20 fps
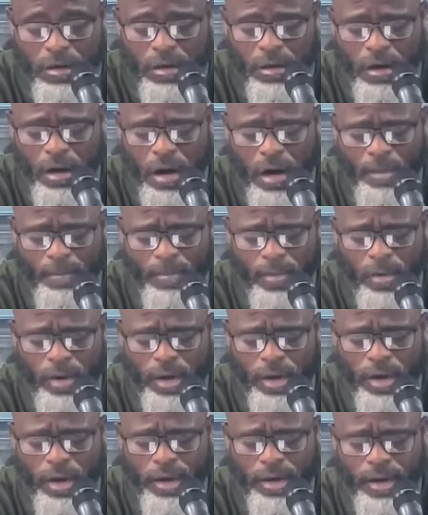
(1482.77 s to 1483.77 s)

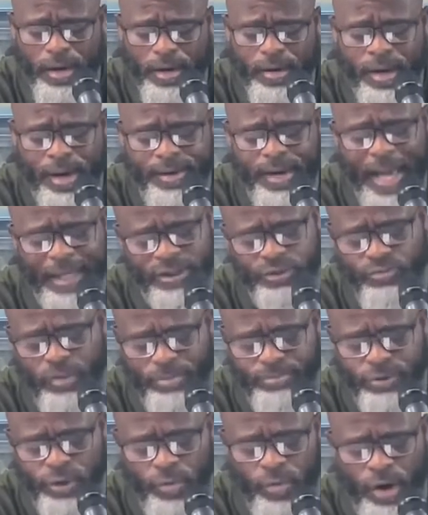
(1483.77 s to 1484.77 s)
The next
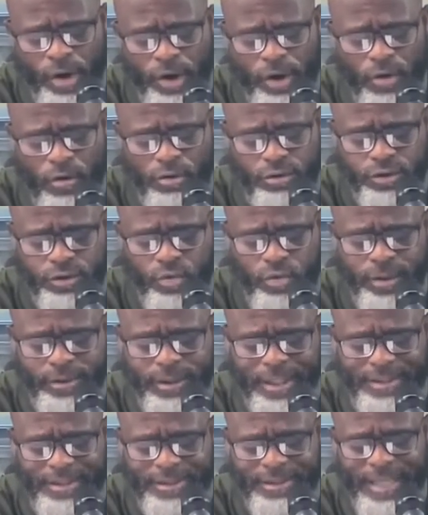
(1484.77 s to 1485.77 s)
scripture we're going to go to is
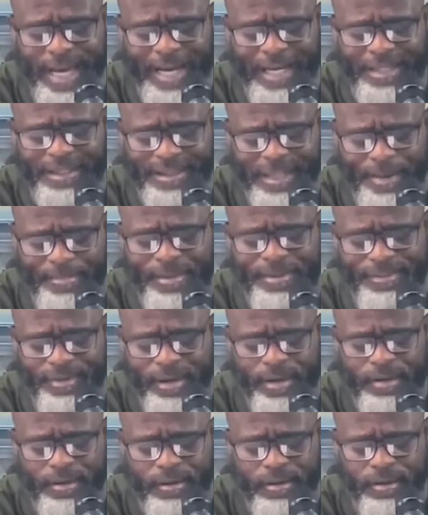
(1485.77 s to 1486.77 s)
in 2
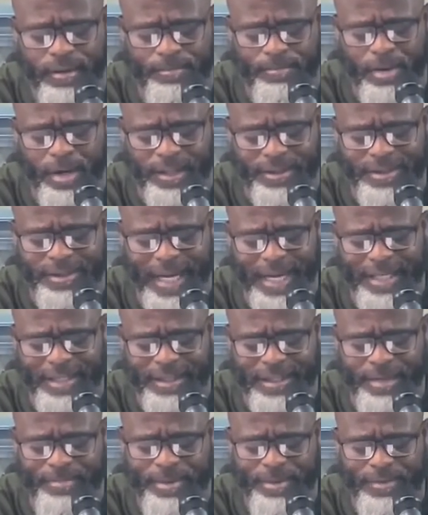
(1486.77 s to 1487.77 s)
Timothy, the book of 2
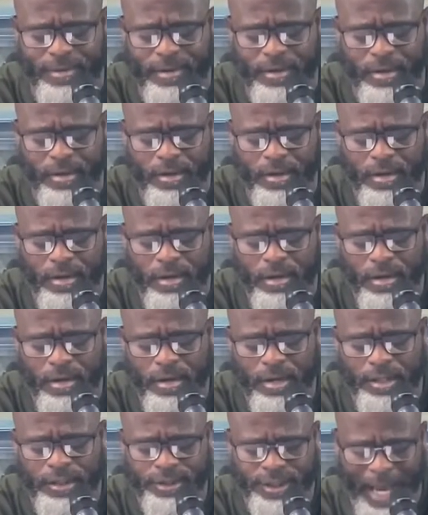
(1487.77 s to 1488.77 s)
Timothy,
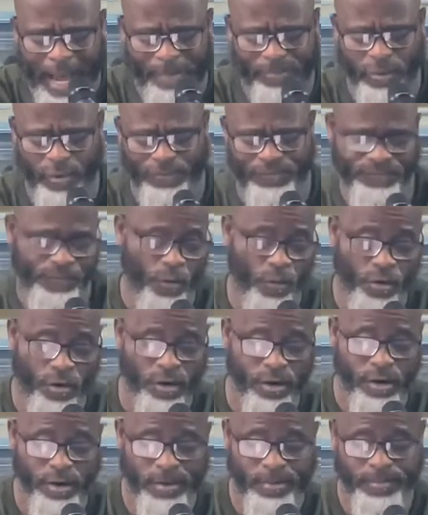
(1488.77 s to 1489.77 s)
chapter 4.